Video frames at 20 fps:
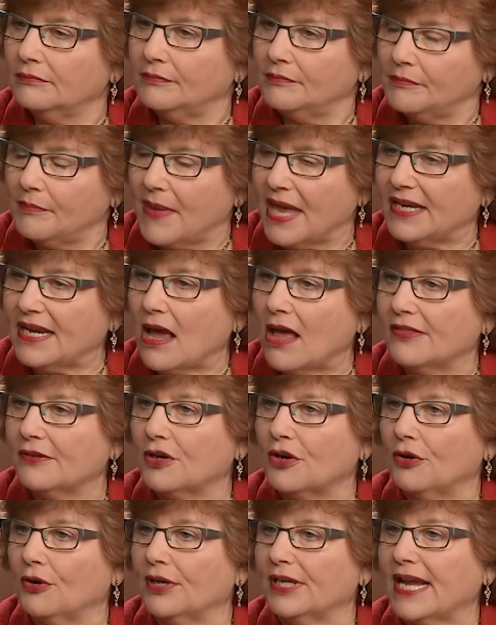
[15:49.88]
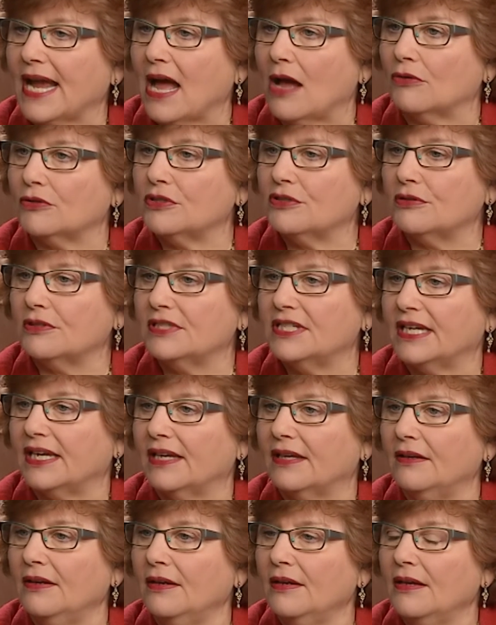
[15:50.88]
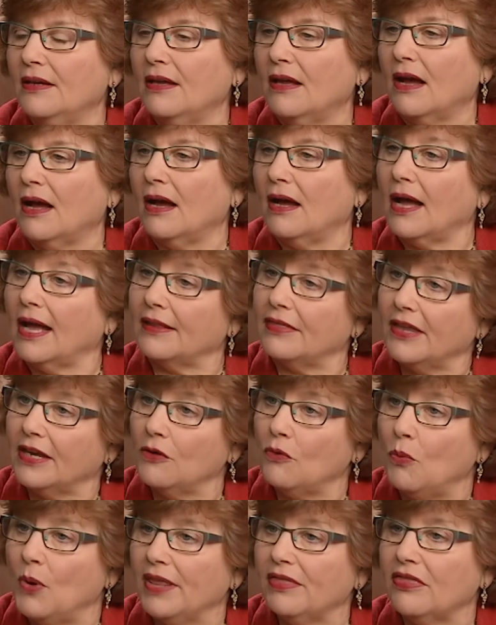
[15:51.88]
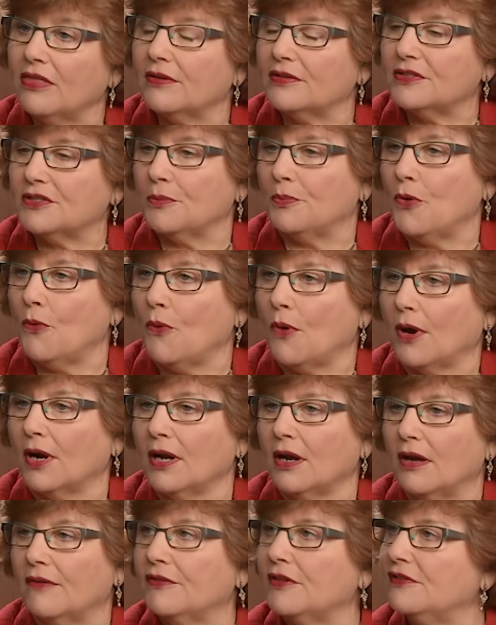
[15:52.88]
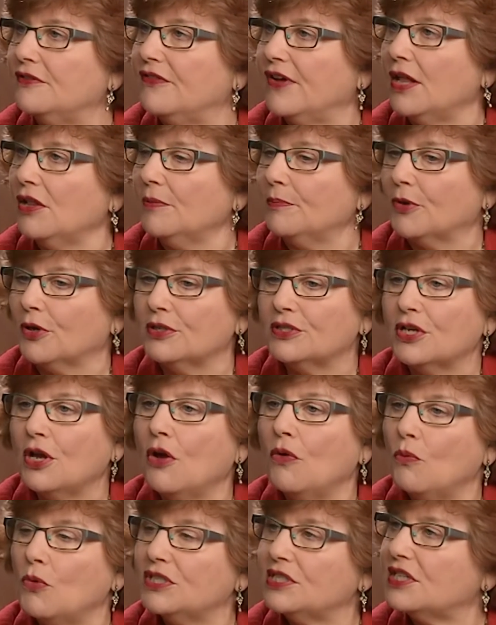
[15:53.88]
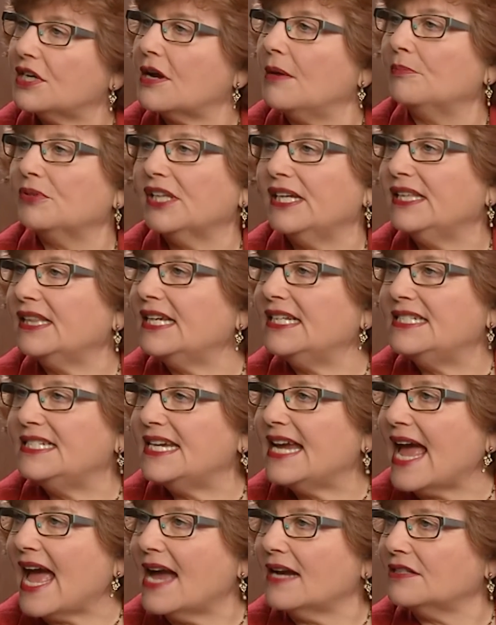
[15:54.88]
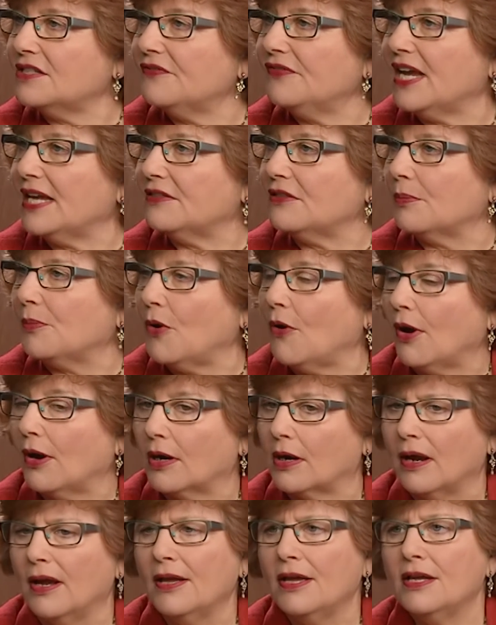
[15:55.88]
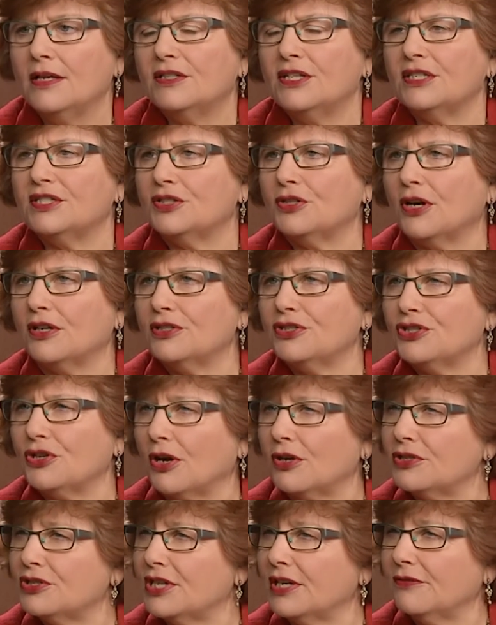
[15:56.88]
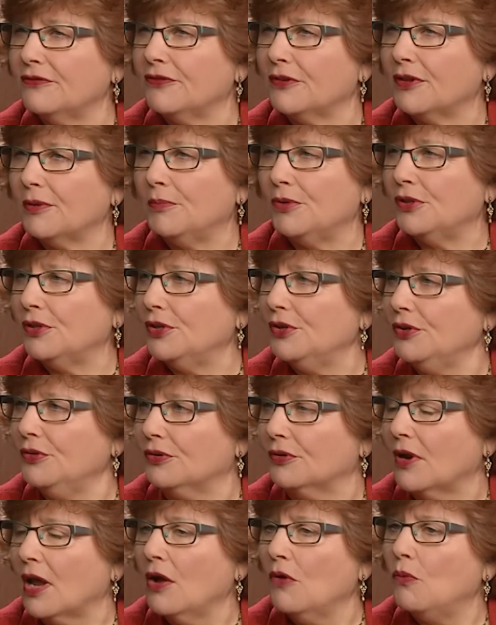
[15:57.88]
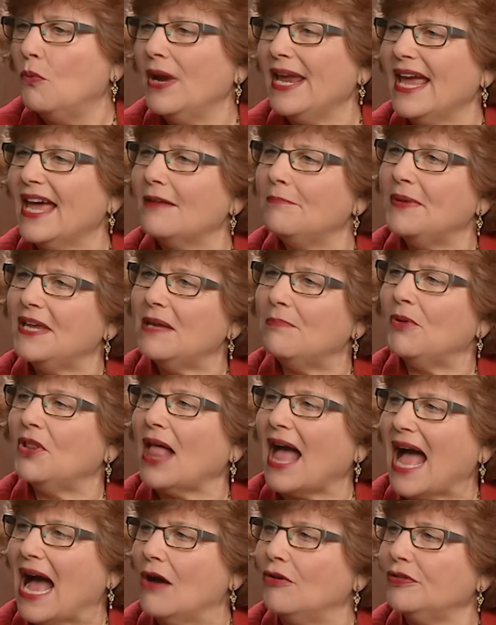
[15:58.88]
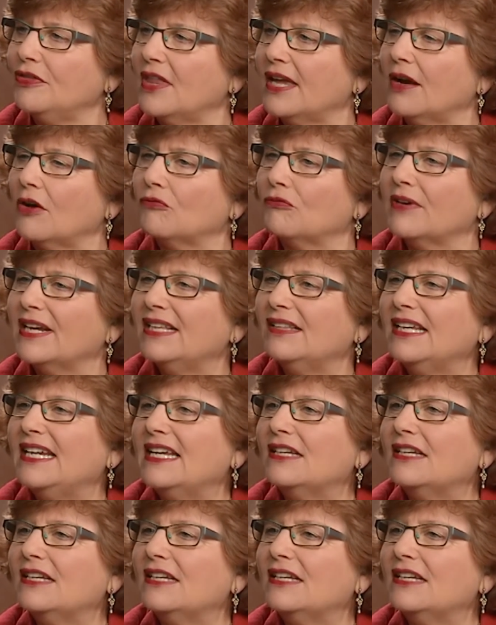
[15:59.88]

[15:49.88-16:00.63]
many on the current council did, I think with the support of the developers, was to completely deactivate the park, to start charging for the balloon. We had people out there really